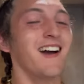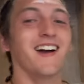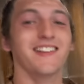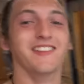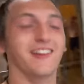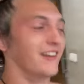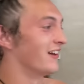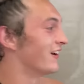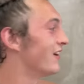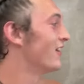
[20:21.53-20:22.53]
And then
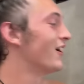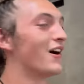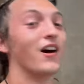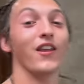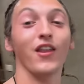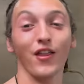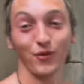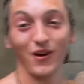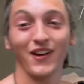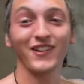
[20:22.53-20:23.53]
another
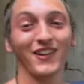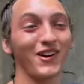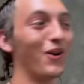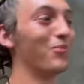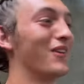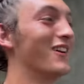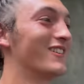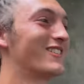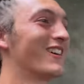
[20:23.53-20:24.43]
round in the cold plunge.